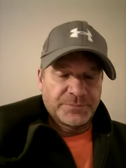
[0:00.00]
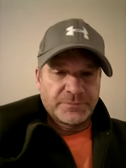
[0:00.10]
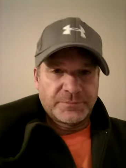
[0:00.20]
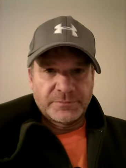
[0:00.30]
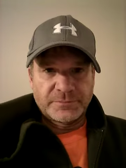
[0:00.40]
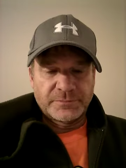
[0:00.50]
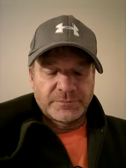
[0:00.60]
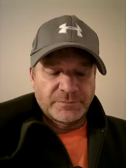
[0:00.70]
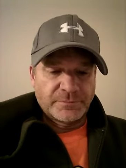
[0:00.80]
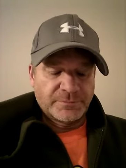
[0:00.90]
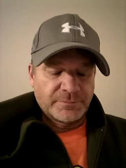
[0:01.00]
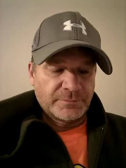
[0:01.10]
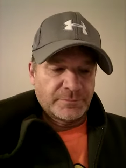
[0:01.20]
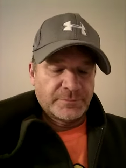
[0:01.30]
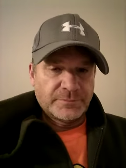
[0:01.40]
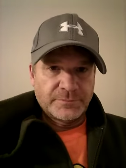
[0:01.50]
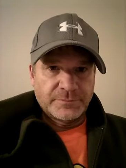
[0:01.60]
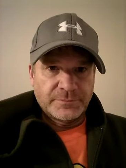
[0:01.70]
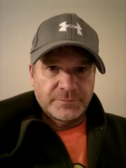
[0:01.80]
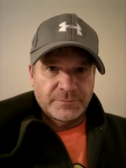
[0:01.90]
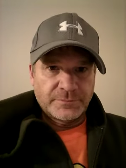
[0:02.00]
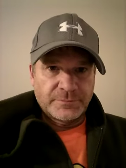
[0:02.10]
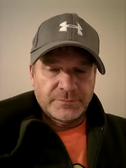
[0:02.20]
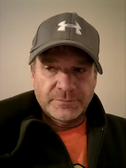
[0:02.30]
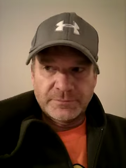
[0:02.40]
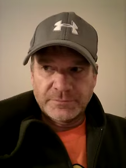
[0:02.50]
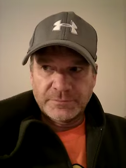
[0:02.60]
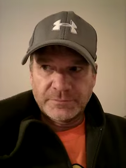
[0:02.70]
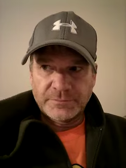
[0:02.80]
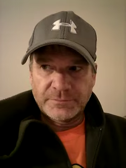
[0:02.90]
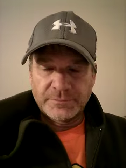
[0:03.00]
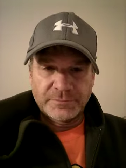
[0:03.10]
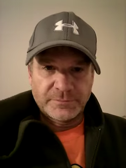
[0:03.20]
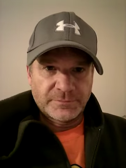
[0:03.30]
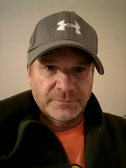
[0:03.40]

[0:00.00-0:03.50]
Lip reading: [no speech]